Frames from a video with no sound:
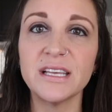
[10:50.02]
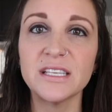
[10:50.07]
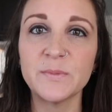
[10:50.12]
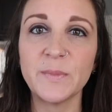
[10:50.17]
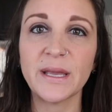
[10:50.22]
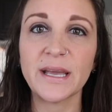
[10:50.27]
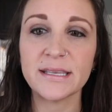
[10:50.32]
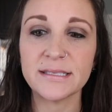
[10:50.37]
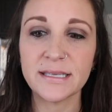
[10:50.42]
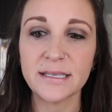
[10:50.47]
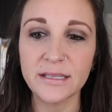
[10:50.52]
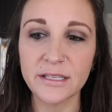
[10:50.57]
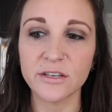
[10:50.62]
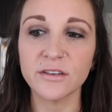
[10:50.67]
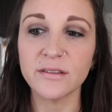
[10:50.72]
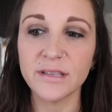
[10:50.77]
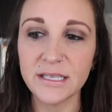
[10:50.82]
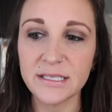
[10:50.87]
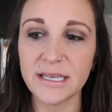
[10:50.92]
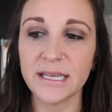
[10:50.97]
this because it
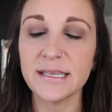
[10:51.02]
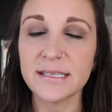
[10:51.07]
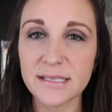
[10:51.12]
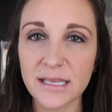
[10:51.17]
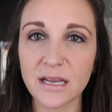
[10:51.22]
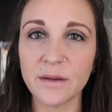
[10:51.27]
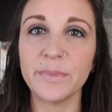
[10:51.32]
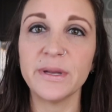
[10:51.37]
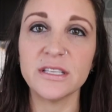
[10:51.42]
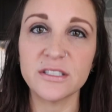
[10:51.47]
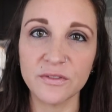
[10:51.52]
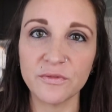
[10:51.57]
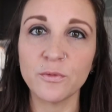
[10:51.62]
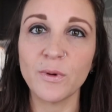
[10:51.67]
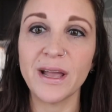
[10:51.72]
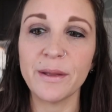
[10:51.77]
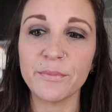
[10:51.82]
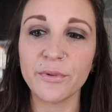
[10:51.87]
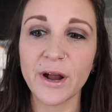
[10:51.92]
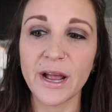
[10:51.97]
literally tastes like a piece of
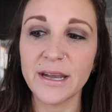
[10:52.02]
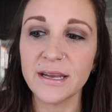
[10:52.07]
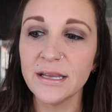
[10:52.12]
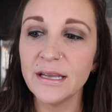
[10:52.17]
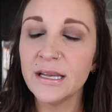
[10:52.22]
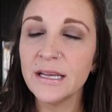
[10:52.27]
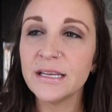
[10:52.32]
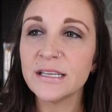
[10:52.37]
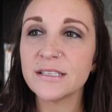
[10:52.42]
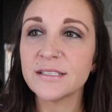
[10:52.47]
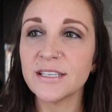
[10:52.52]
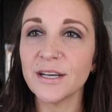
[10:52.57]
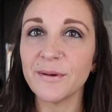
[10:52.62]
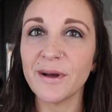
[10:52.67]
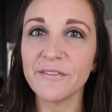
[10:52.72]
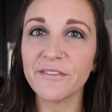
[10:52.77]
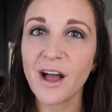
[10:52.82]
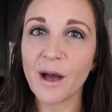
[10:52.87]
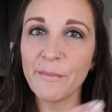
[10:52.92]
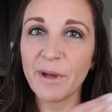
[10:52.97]
white bread. So
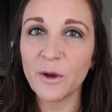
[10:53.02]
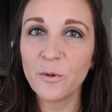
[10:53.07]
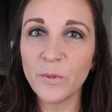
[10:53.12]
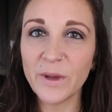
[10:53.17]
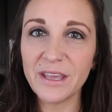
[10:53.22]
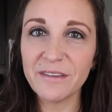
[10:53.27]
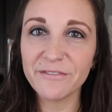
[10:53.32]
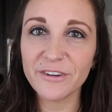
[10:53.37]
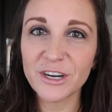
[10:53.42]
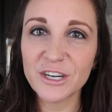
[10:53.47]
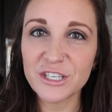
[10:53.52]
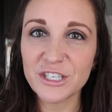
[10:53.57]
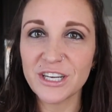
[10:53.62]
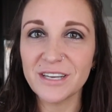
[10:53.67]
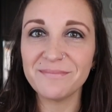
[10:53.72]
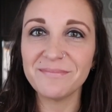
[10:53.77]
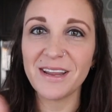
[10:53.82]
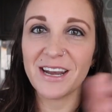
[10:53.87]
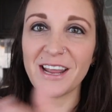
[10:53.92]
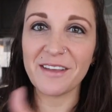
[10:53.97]
I've got my wheat
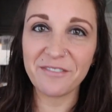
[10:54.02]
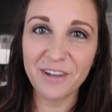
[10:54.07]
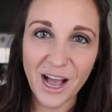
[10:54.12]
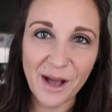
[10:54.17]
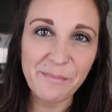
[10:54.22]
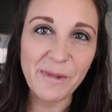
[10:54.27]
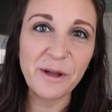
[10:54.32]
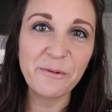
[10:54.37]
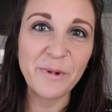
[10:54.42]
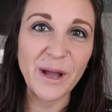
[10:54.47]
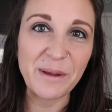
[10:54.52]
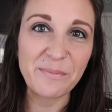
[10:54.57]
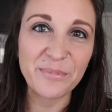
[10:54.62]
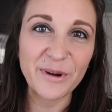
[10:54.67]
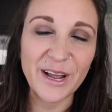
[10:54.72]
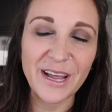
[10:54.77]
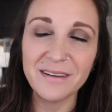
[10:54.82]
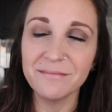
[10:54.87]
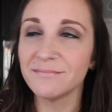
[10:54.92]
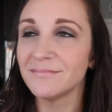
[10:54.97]
version and I've got my white
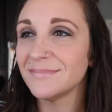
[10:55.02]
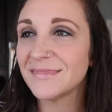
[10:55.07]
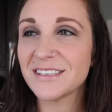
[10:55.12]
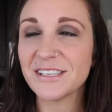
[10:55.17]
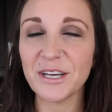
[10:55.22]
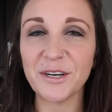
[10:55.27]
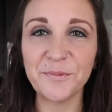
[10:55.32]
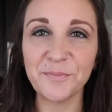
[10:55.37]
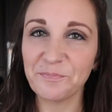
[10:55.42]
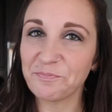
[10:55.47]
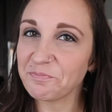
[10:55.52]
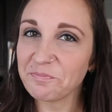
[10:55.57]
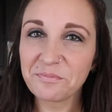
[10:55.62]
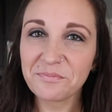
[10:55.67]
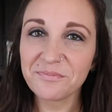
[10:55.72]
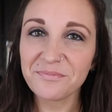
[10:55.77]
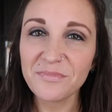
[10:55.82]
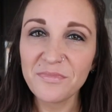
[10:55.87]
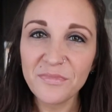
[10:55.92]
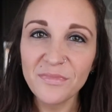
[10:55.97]
bread. So
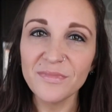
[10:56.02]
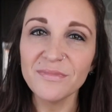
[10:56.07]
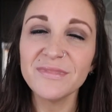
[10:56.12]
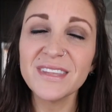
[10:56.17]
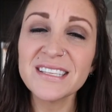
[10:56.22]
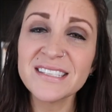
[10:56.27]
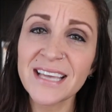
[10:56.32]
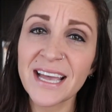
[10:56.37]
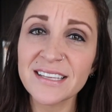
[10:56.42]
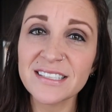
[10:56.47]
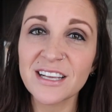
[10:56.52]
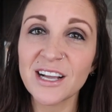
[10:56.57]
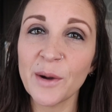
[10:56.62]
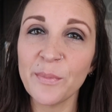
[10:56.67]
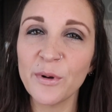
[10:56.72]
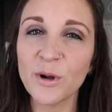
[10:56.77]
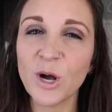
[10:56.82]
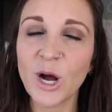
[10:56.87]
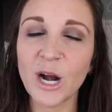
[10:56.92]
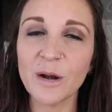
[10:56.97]
this has a
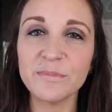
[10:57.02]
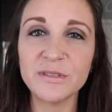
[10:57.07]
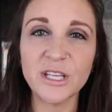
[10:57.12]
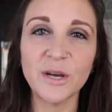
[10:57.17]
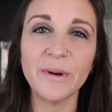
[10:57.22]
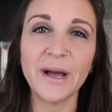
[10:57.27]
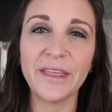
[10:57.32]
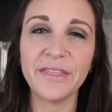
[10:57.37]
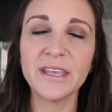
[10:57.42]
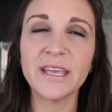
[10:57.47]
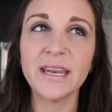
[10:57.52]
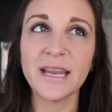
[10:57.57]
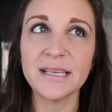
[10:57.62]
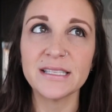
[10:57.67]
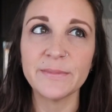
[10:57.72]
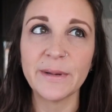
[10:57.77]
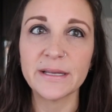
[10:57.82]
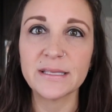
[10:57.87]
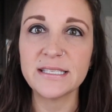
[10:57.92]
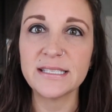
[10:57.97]
couple carbs though. I think it has
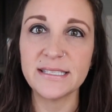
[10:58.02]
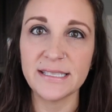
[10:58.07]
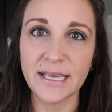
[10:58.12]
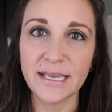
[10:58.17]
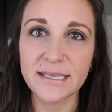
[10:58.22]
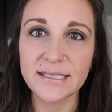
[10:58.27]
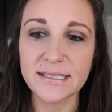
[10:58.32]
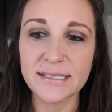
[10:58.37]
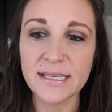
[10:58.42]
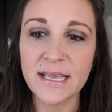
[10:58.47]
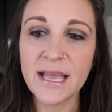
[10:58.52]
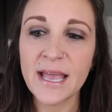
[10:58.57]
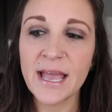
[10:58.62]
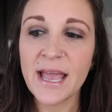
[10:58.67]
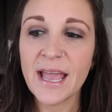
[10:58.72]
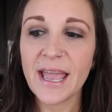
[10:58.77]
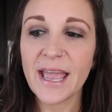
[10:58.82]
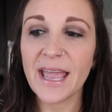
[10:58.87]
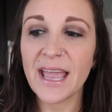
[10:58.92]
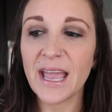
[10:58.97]
about six,
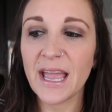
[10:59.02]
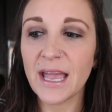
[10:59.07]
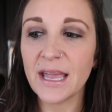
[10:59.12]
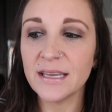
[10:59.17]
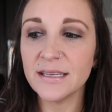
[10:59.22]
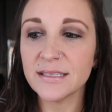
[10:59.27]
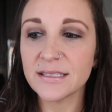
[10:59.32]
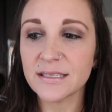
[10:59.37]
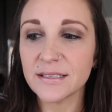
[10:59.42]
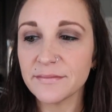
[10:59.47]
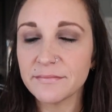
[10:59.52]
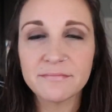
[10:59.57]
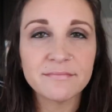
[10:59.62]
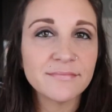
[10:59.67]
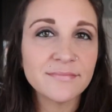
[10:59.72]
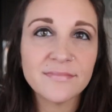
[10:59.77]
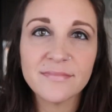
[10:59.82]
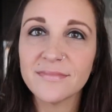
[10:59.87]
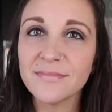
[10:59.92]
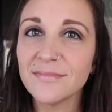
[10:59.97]
and
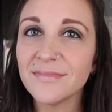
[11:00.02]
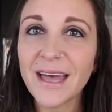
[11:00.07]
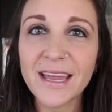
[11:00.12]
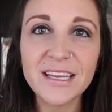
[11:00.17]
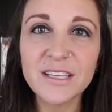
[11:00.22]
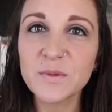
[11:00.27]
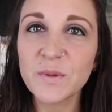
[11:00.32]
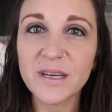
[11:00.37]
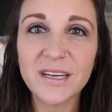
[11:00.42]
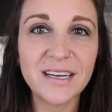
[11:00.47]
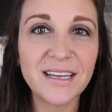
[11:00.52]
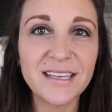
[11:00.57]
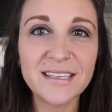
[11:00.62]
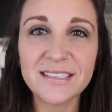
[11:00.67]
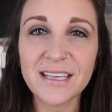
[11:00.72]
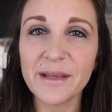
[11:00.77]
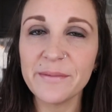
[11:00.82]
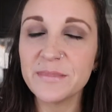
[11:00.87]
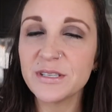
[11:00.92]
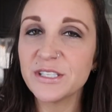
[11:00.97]
that is what it is.
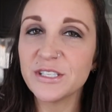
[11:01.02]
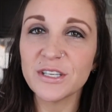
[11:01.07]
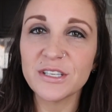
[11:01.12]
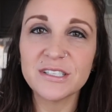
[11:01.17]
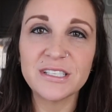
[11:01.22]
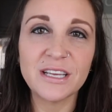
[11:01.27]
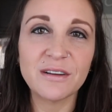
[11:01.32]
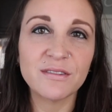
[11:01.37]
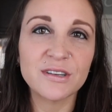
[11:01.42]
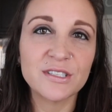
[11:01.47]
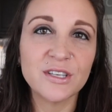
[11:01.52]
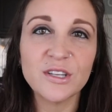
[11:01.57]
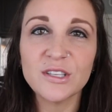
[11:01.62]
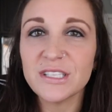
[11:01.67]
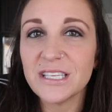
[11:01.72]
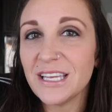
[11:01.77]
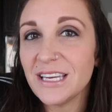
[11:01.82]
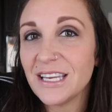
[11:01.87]
I'm still seeing results